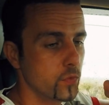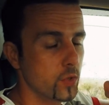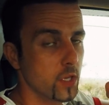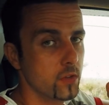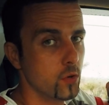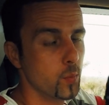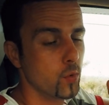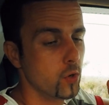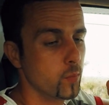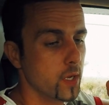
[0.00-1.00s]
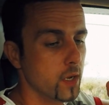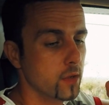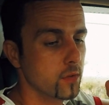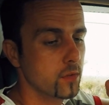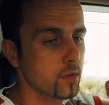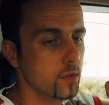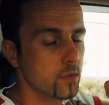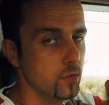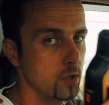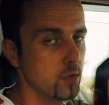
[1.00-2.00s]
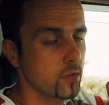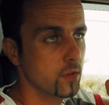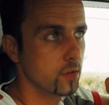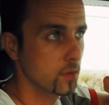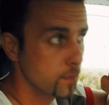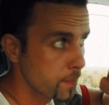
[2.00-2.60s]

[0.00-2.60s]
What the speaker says: get the report back, to get signal.